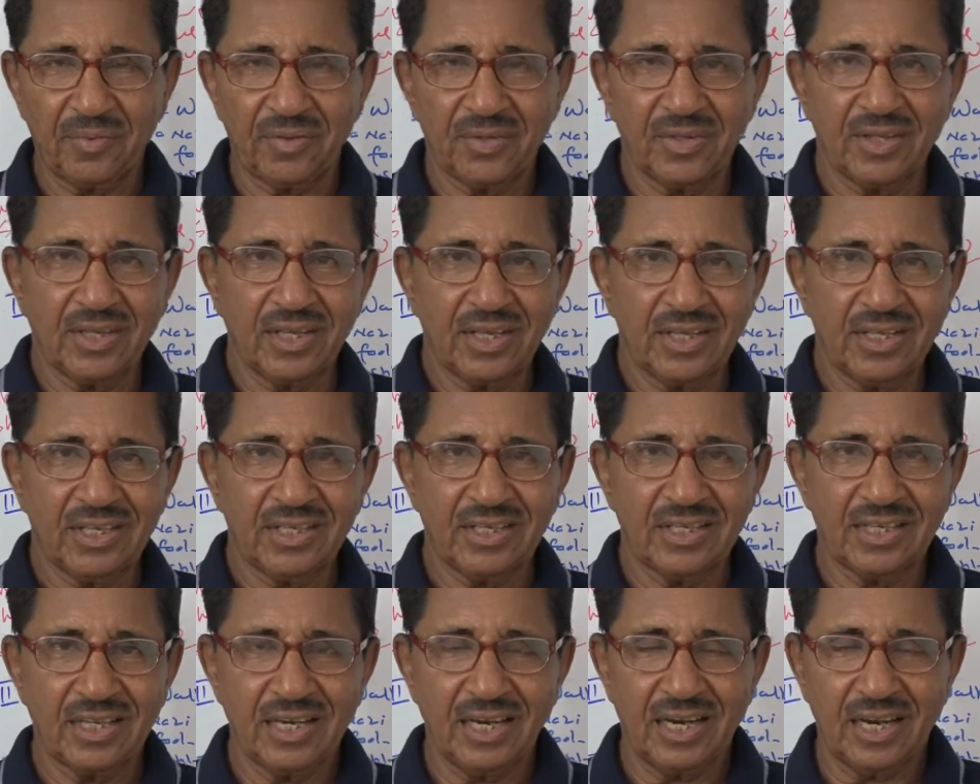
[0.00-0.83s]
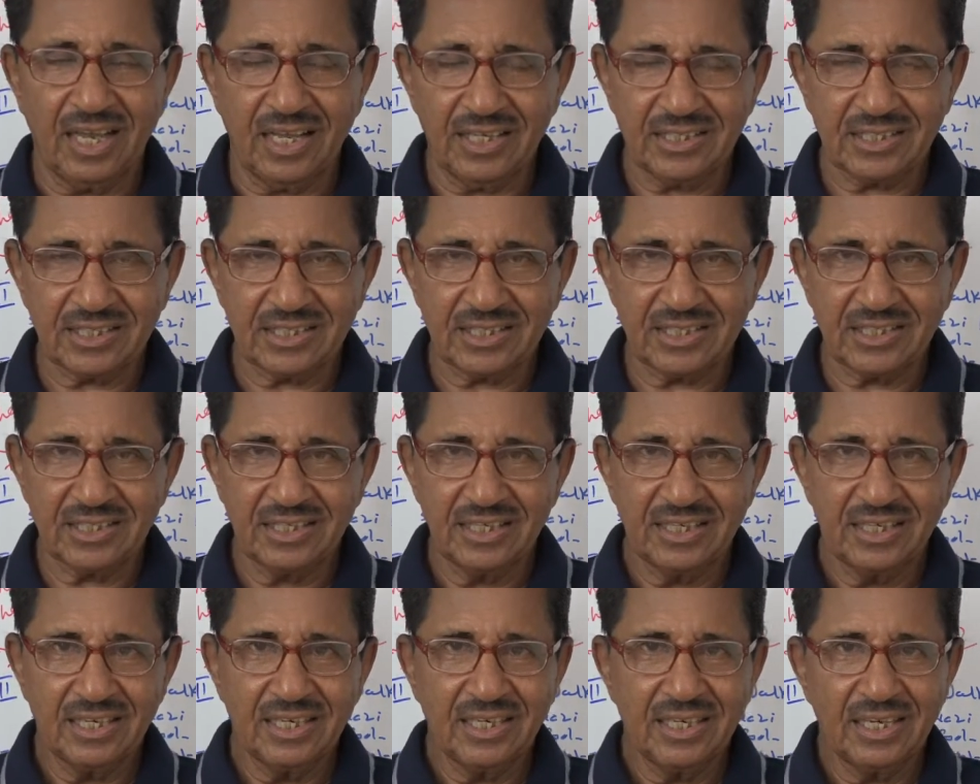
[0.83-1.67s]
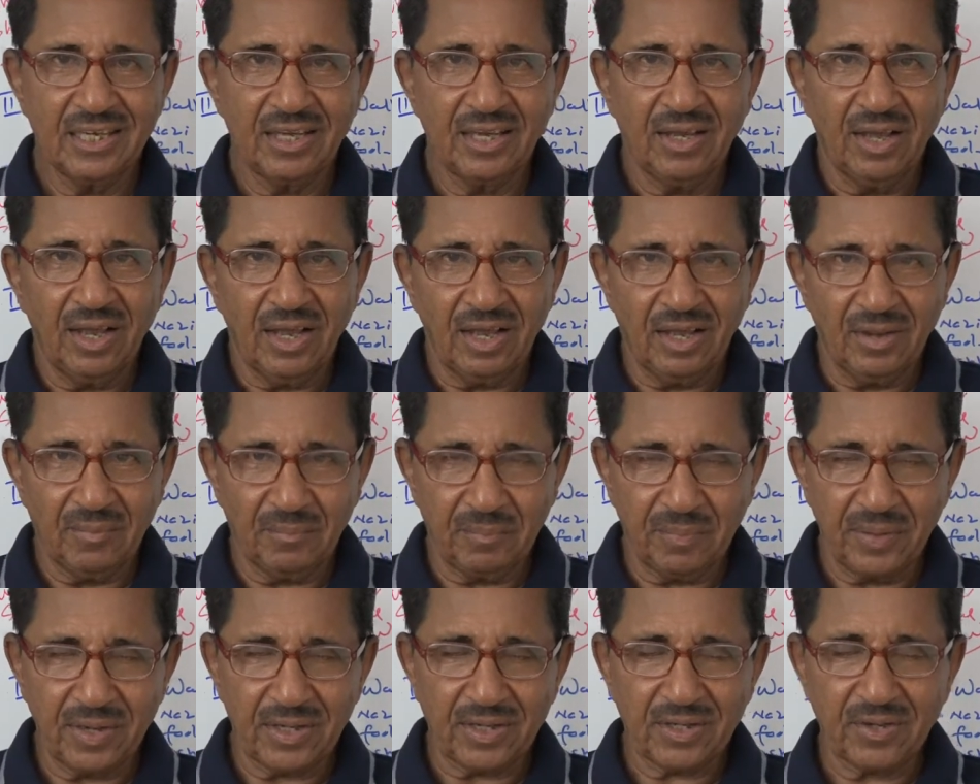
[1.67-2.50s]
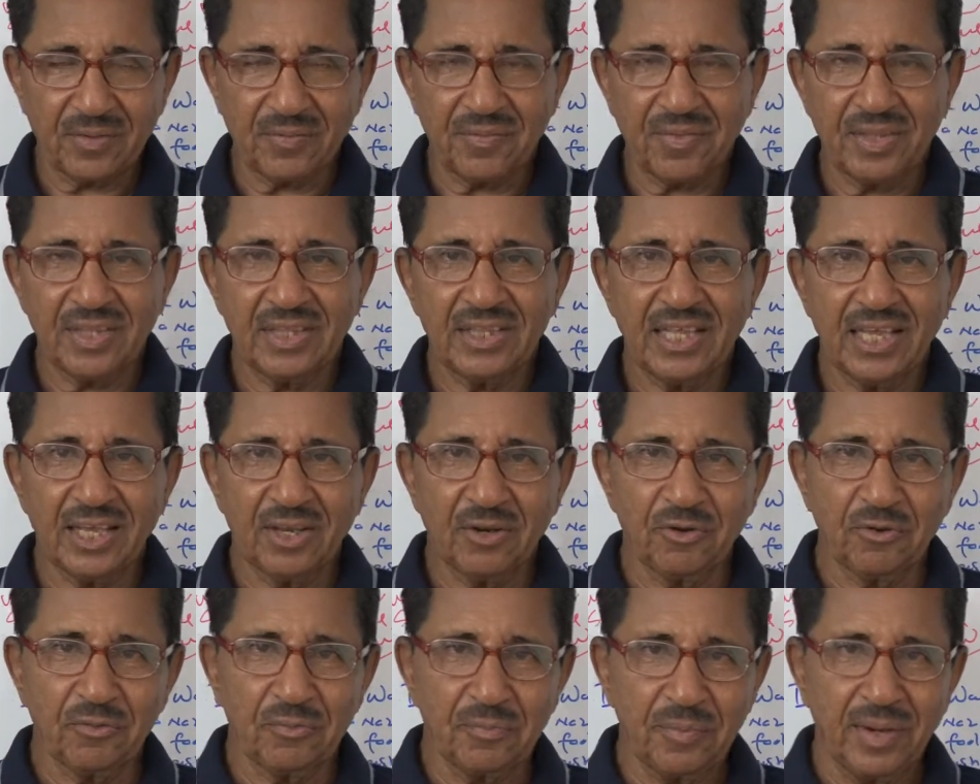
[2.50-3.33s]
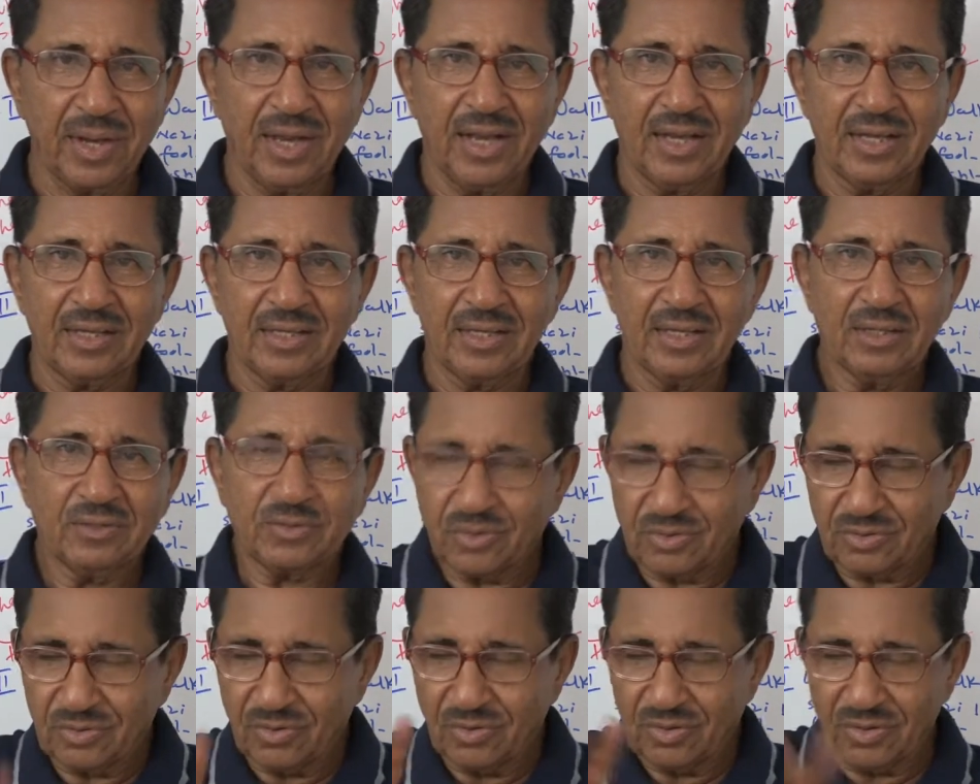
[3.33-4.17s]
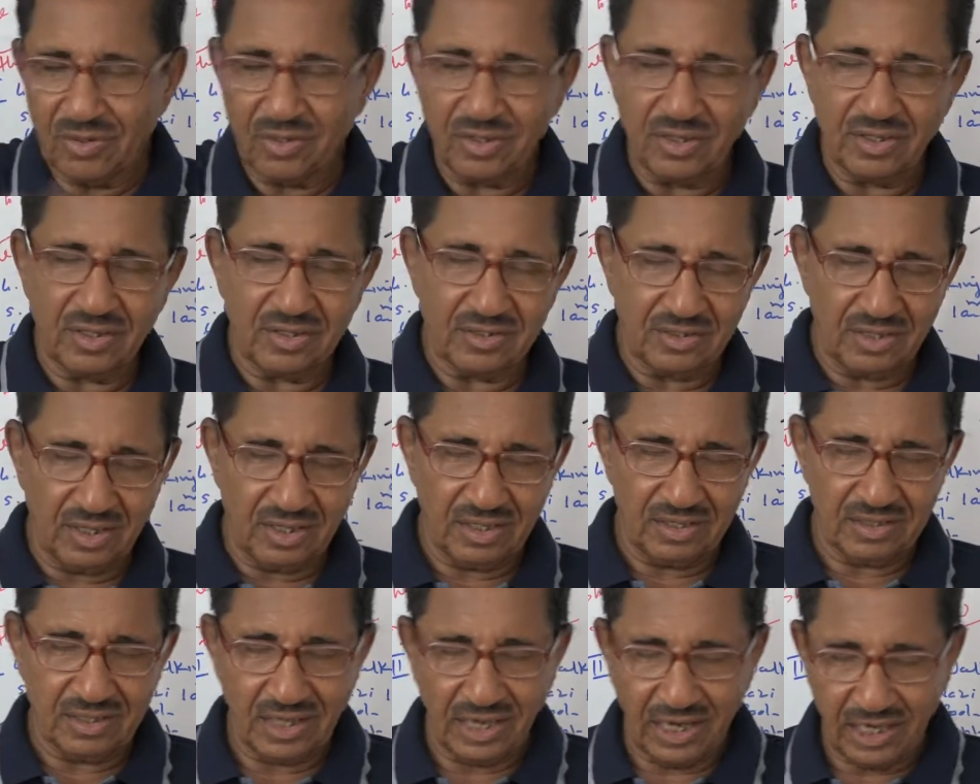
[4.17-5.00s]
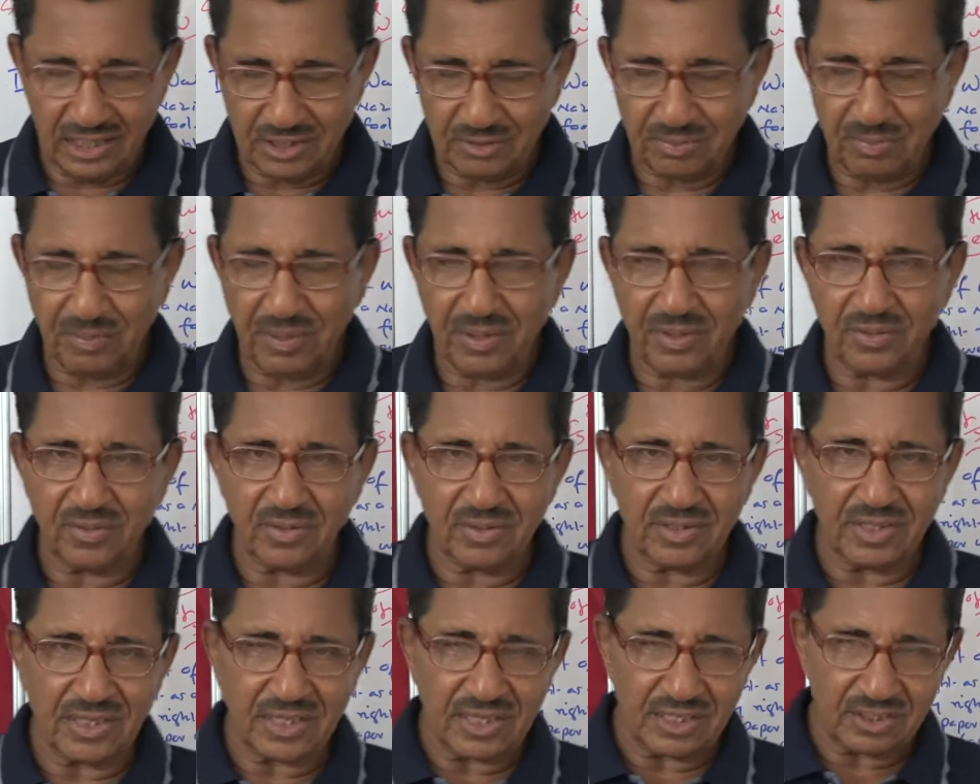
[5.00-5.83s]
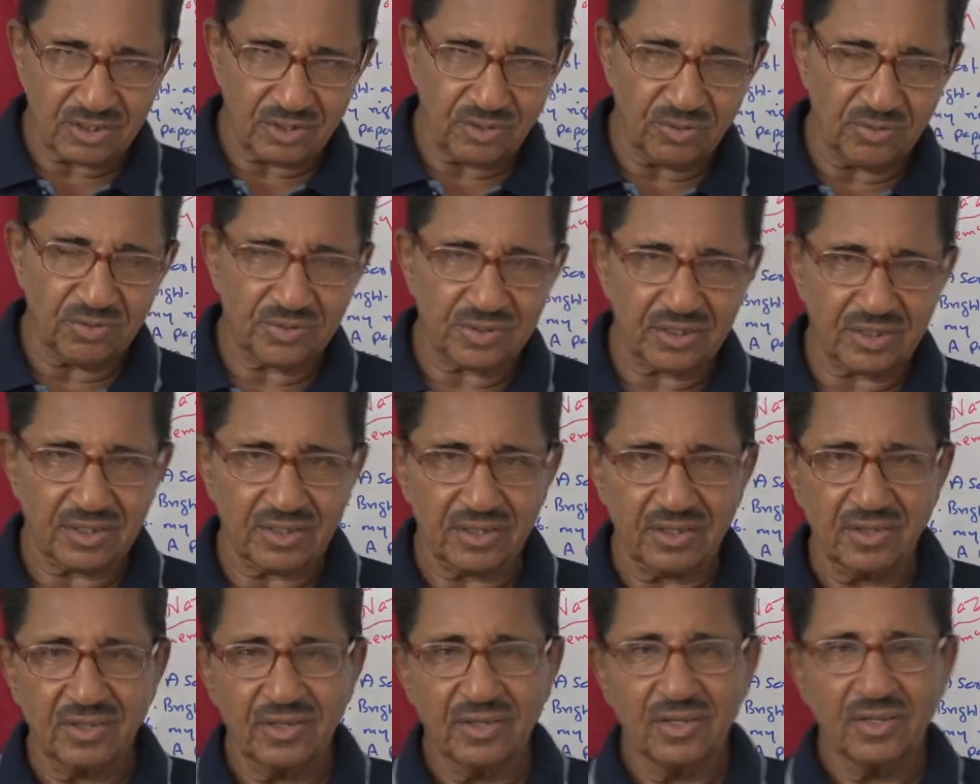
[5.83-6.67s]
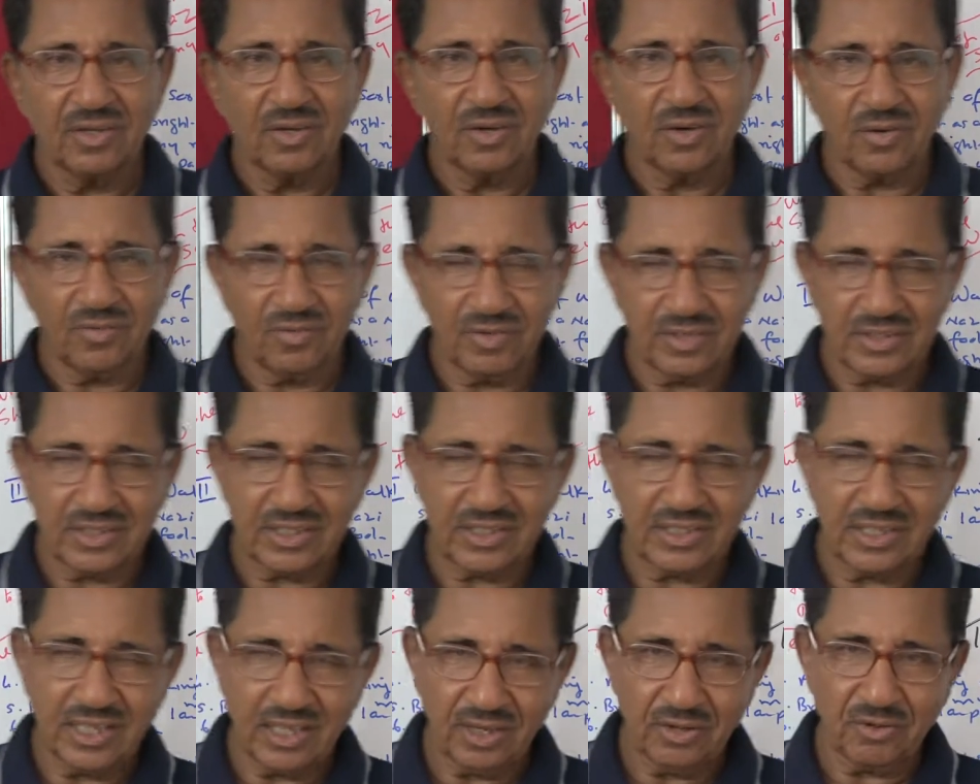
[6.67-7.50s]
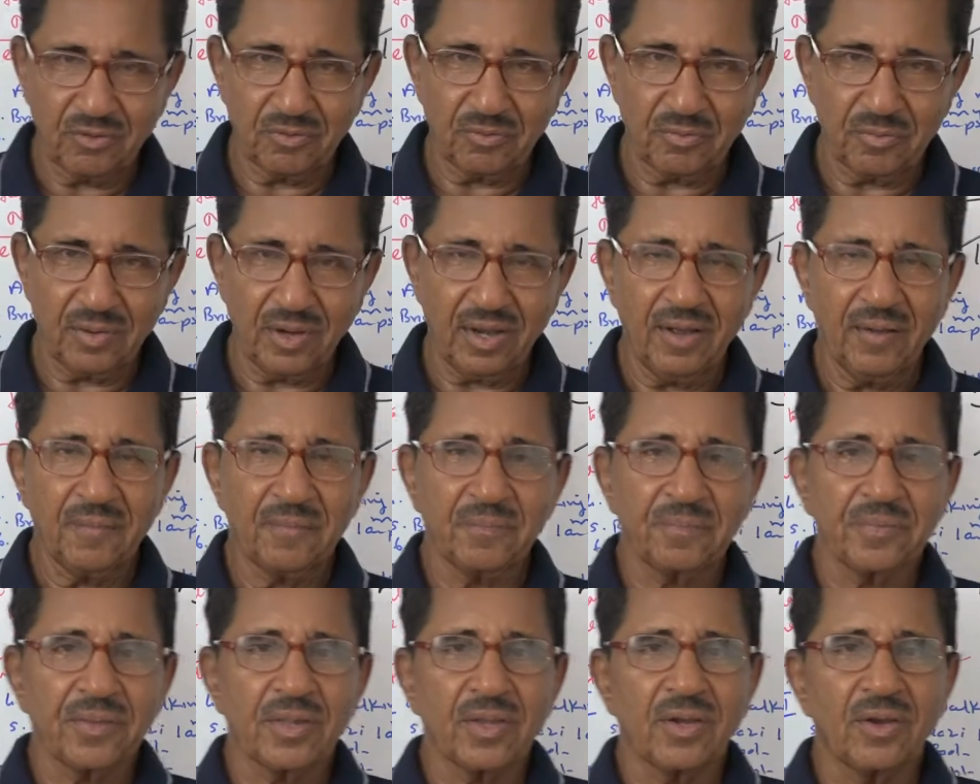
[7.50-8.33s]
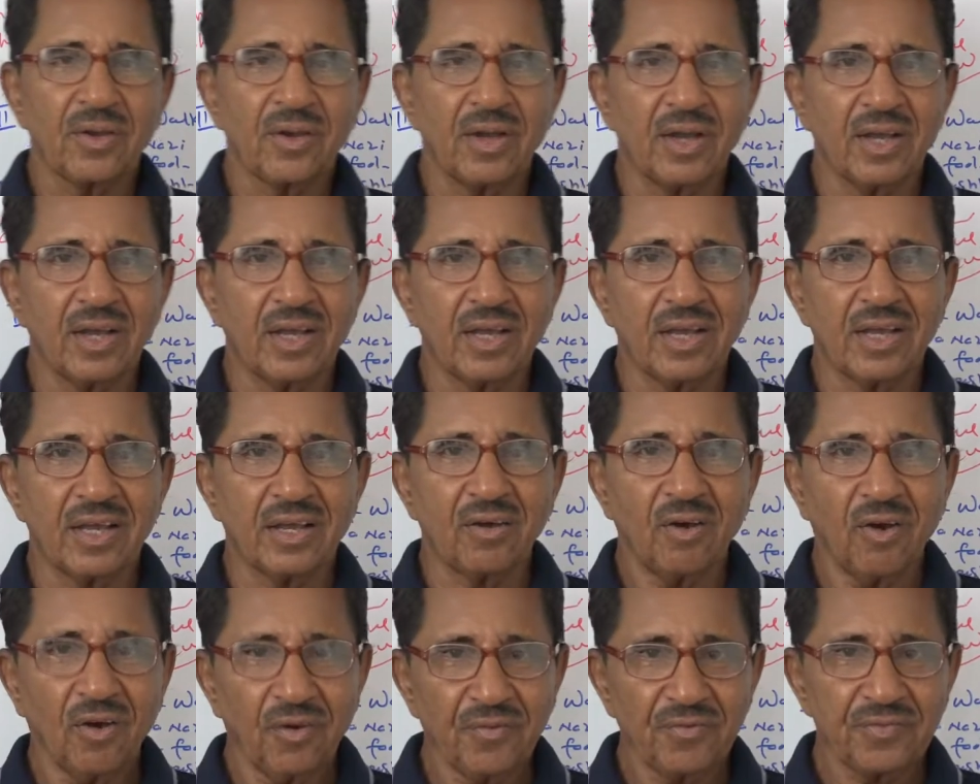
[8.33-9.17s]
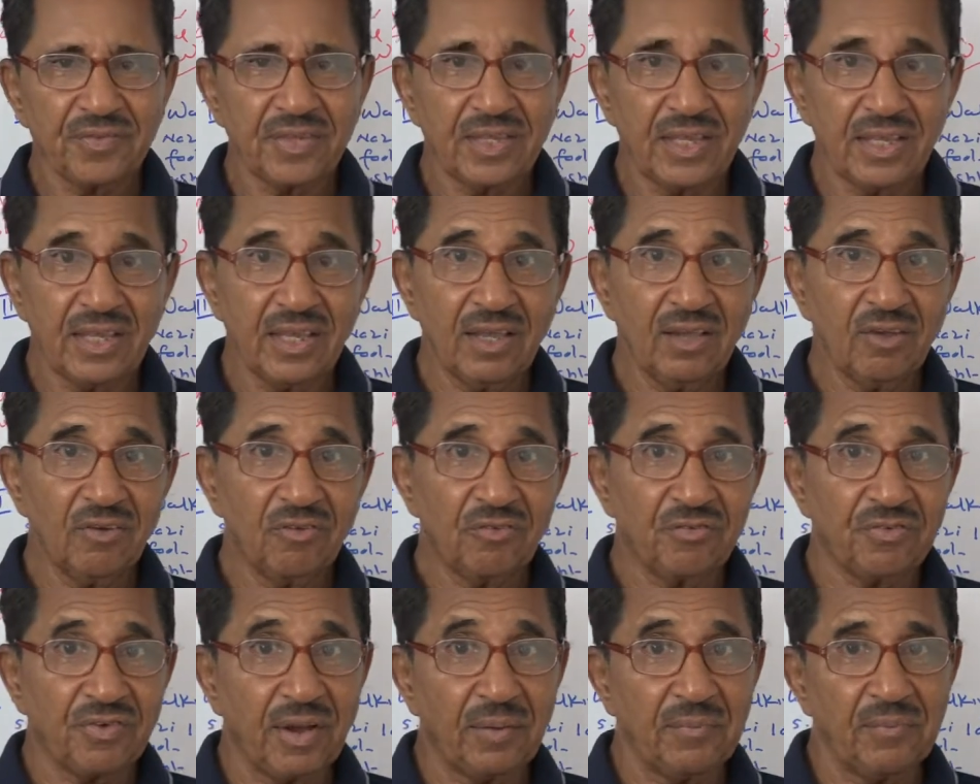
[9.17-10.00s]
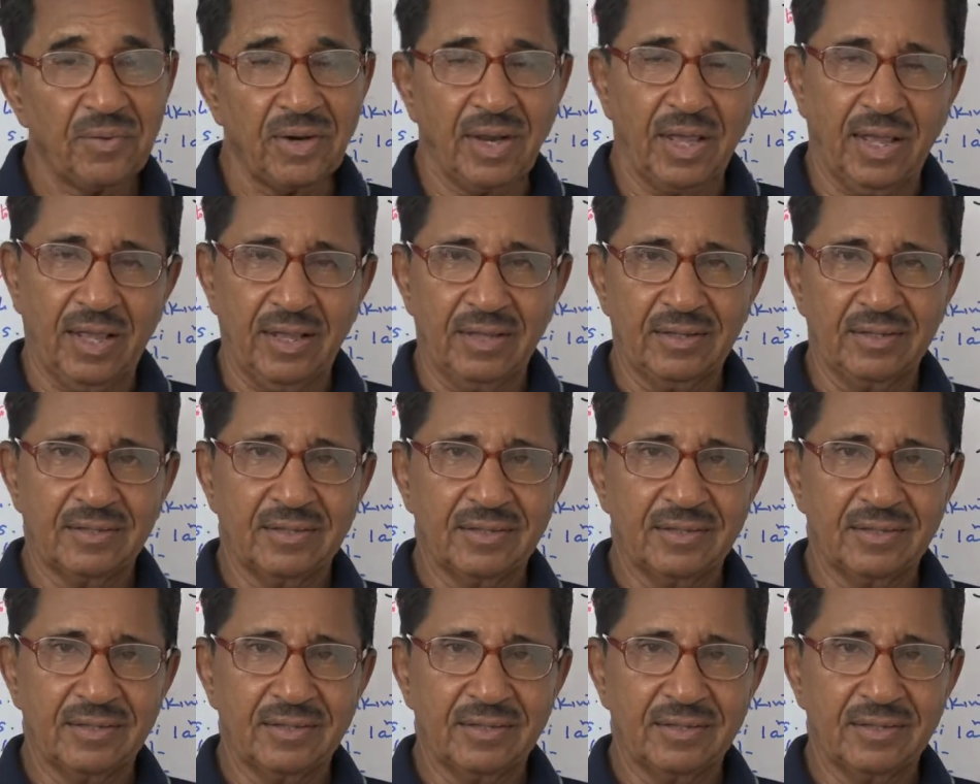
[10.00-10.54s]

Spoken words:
to the last part of the Deinuma, so you know, the last part of the resolution, or we say Deinuma, of the fabula.